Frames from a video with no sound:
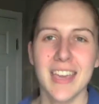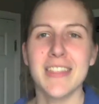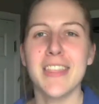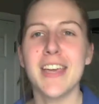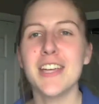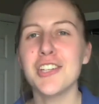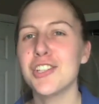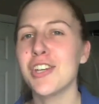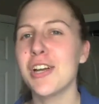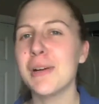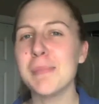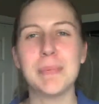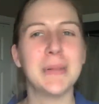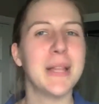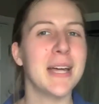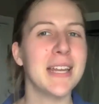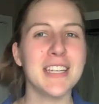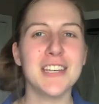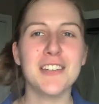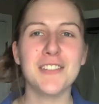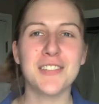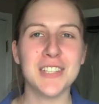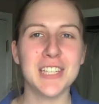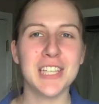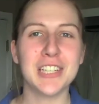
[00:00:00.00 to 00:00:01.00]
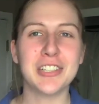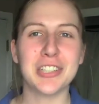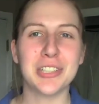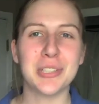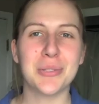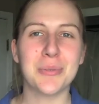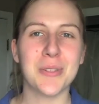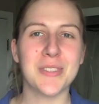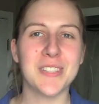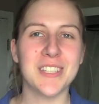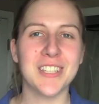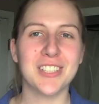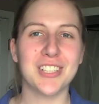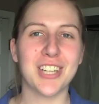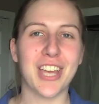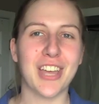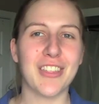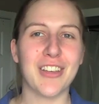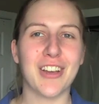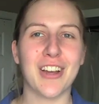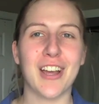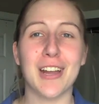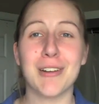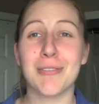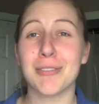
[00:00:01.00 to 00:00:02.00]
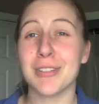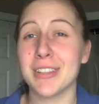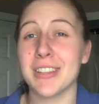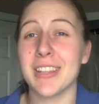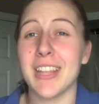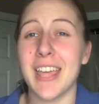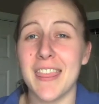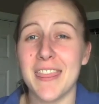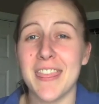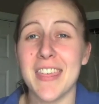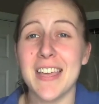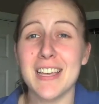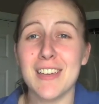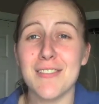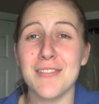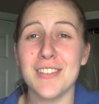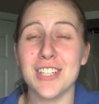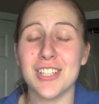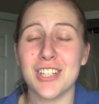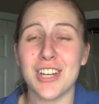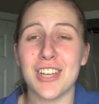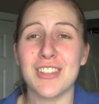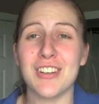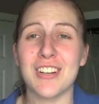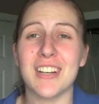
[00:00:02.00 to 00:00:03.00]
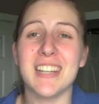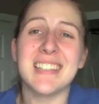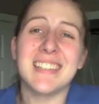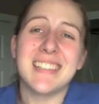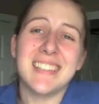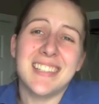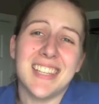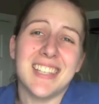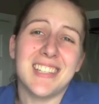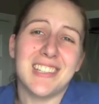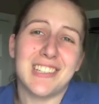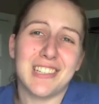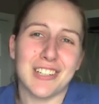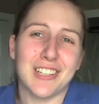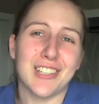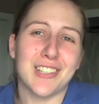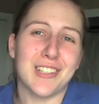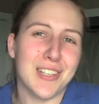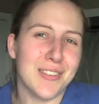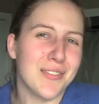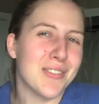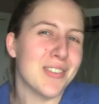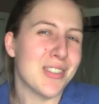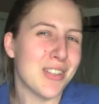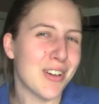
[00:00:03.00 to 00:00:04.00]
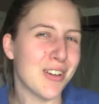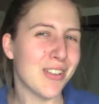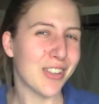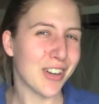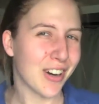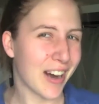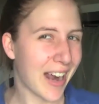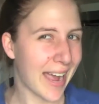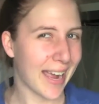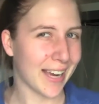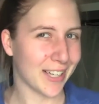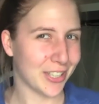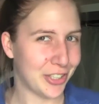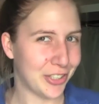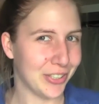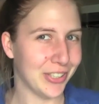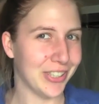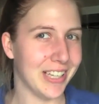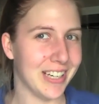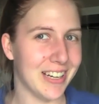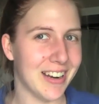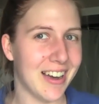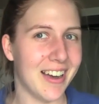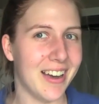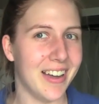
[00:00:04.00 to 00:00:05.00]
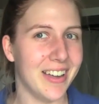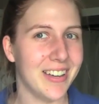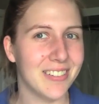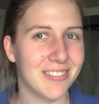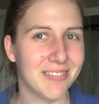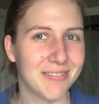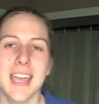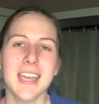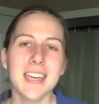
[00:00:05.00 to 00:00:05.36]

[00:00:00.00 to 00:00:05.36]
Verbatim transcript: They share plenty of secrets with each other and, and think of each other as sisters even though they're actually not.